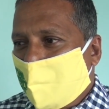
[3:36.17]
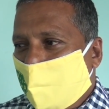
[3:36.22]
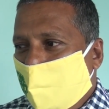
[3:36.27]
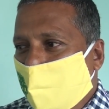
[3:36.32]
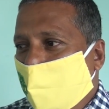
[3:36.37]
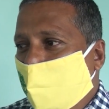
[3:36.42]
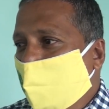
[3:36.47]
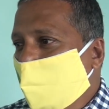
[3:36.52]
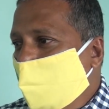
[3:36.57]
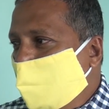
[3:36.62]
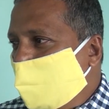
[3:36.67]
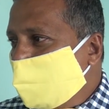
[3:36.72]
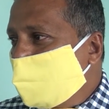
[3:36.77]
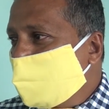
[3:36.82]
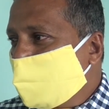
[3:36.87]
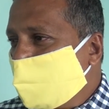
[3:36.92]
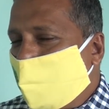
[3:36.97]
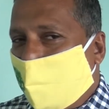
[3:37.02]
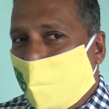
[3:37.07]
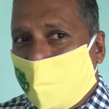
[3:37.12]
than it
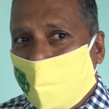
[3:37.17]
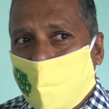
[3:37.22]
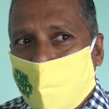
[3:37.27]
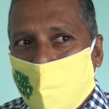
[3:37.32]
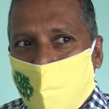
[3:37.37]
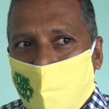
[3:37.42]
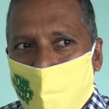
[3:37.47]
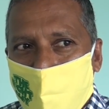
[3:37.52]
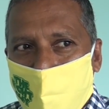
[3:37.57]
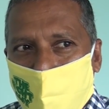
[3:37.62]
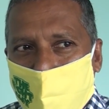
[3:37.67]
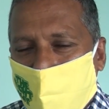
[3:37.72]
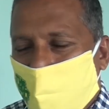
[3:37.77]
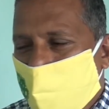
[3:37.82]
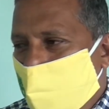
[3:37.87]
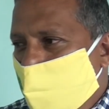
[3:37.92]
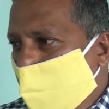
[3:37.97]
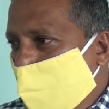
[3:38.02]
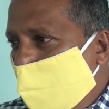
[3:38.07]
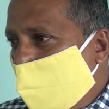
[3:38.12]
is now.
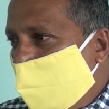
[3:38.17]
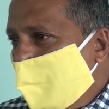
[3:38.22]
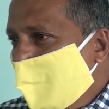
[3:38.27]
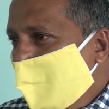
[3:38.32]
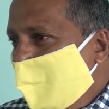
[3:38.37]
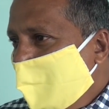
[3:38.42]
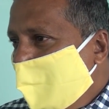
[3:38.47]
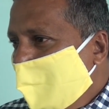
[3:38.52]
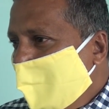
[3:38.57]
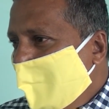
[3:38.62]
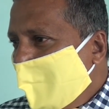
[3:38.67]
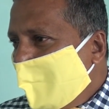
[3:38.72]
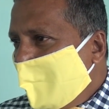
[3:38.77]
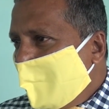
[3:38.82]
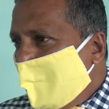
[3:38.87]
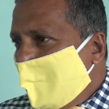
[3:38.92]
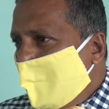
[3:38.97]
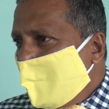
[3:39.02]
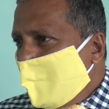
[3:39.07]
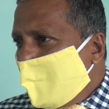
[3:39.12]
So
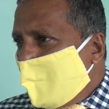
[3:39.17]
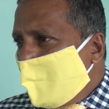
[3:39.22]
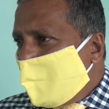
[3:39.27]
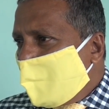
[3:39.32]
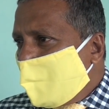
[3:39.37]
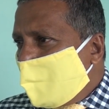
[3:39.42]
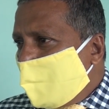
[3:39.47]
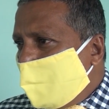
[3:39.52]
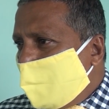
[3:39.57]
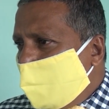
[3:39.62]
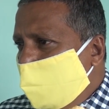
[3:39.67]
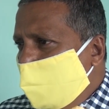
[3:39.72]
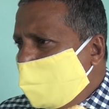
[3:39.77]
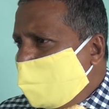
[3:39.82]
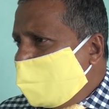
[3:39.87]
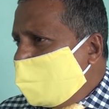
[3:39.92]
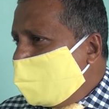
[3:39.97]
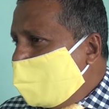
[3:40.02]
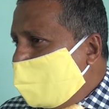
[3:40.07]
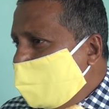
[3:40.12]
he
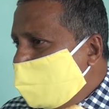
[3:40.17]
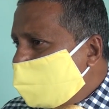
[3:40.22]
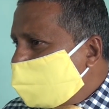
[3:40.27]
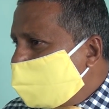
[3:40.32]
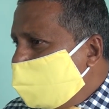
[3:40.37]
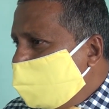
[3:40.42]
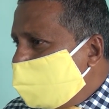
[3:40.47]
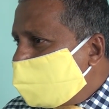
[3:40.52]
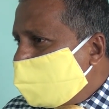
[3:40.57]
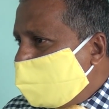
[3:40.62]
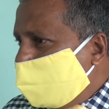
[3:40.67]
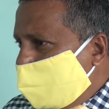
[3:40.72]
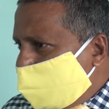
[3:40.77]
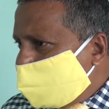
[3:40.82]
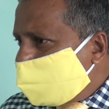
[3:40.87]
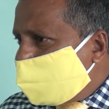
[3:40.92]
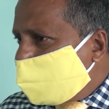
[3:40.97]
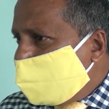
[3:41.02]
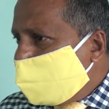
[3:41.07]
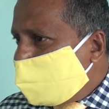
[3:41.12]
can ask his
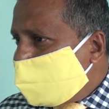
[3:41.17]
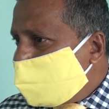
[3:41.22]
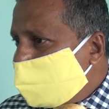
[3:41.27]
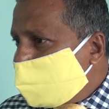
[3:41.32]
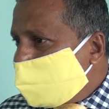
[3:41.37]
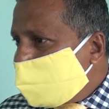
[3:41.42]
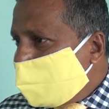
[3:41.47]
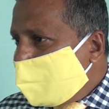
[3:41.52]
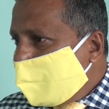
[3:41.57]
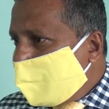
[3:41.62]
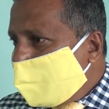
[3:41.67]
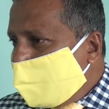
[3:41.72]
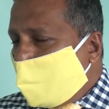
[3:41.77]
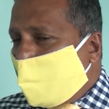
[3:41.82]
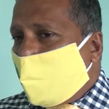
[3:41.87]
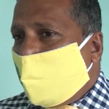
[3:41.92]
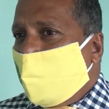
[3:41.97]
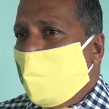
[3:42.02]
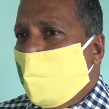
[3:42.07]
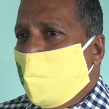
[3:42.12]
questions,
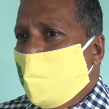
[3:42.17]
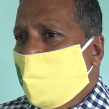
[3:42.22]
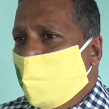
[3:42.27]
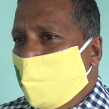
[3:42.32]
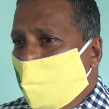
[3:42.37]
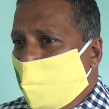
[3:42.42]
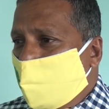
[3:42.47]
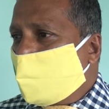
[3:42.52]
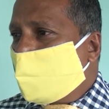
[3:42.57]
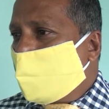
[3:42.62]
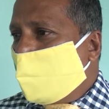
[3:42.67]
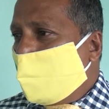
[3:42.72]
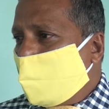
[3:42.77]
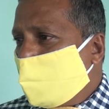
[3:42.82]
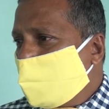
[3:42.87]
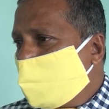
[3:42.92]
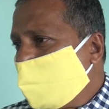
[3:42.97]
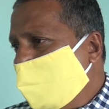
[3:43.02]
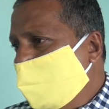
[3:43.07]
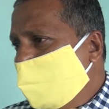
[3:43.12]
but he needs to
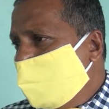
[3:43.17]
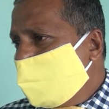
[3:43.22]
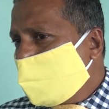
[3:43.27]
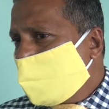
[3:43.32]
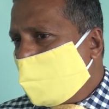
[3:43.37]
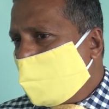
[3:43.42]
answer these